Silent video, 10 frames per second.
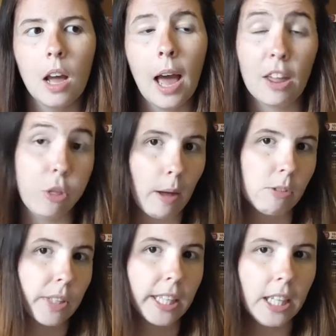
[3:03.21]
And I thought that
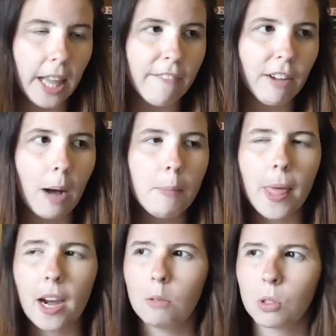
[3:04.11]
was really clever. But
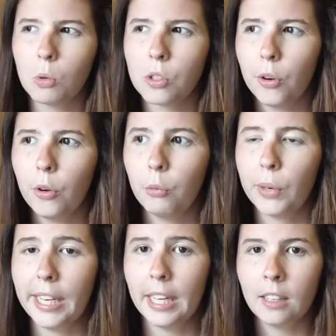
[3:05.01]
then I was also
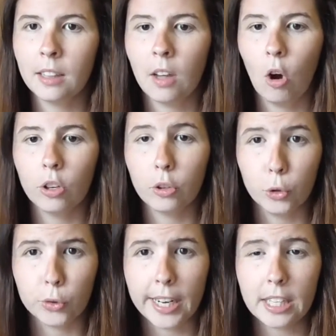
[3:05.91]
reading on
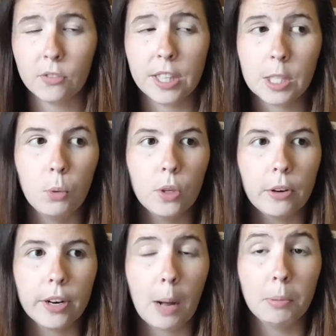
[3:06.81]
Goodreads for this book.
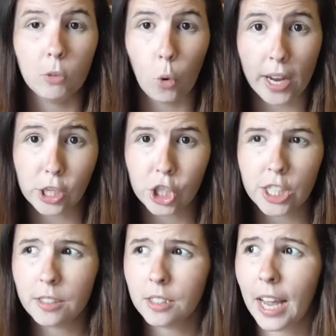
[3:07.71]
There were a couple of
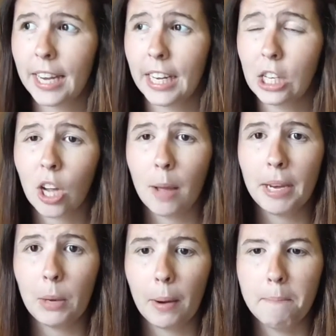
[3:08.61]
questions. And
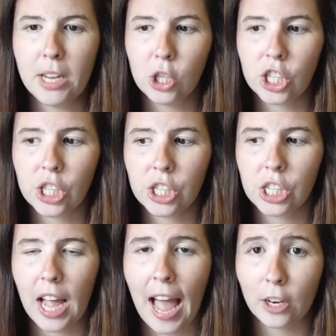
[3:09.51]
anytime anyone mentioned,
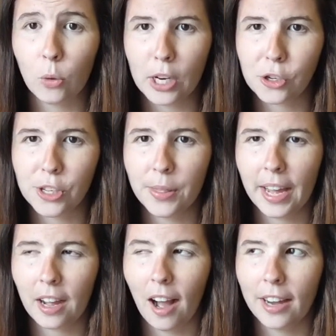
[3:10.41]
had a question
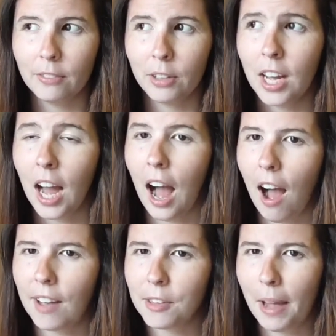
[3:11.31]
that kind of
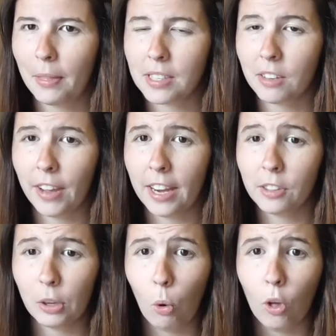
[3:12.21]
asked about this
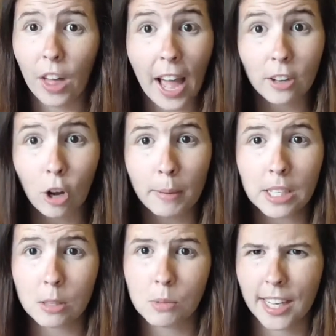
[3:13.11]
event, the author had
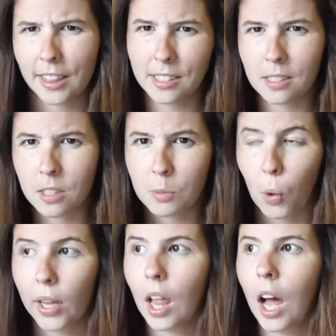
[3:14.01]
commented and was like, this is a
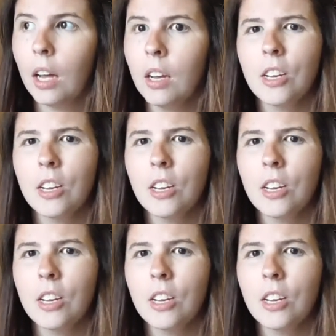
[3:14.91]
spoiler.